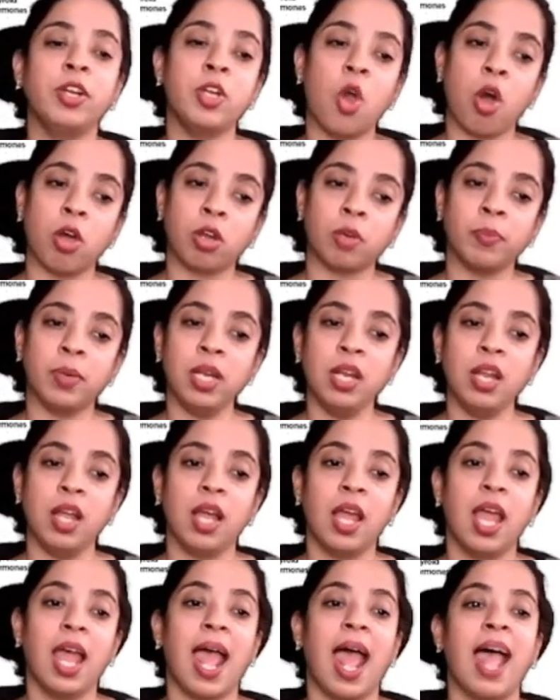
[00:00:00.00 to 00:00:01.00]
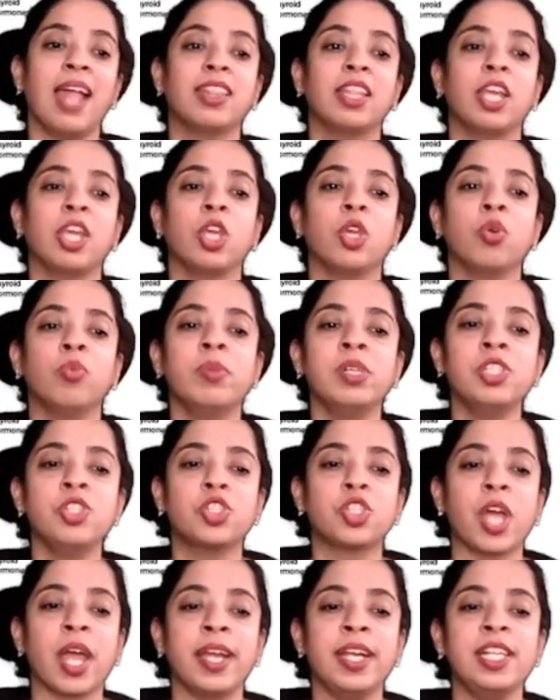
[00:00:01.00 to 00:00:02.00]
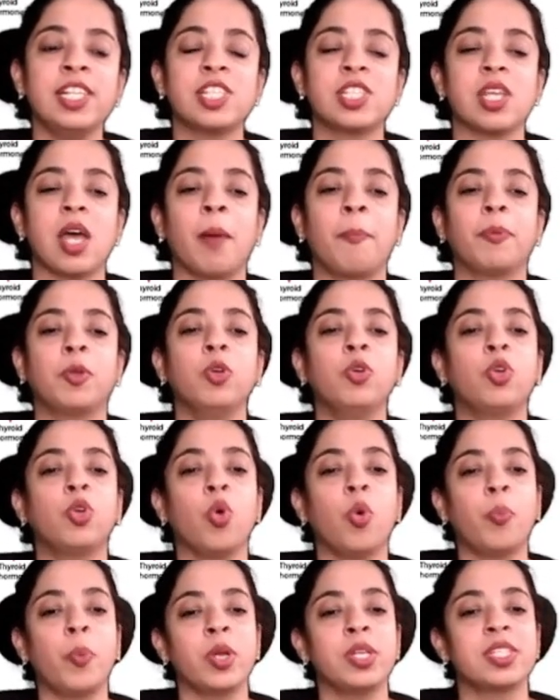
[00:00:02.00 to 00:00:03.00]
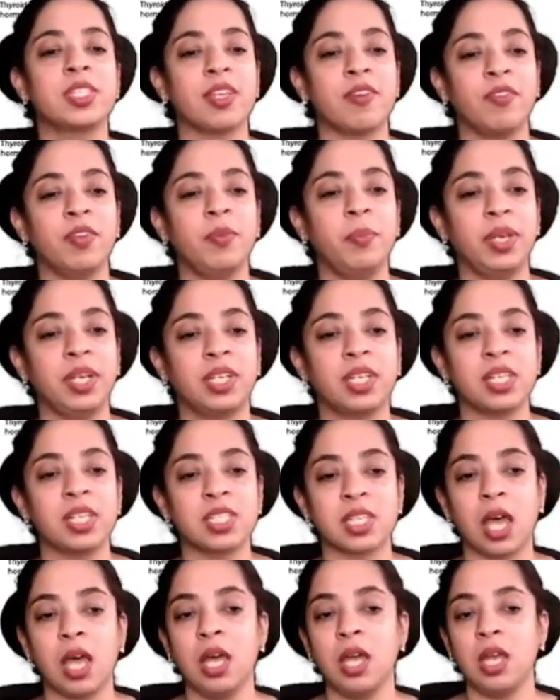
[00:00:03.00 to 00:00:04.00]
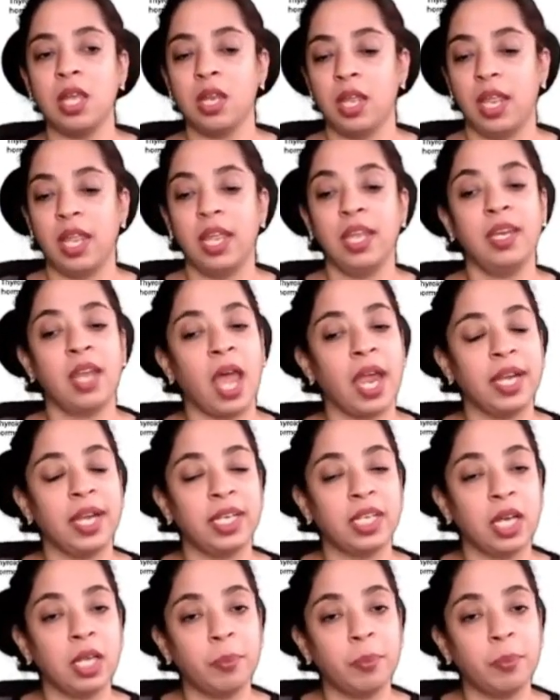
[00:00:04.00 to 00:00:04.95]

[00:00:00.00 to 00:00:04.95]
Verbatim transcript: normal and the human giants up to 2.7 meters are in height are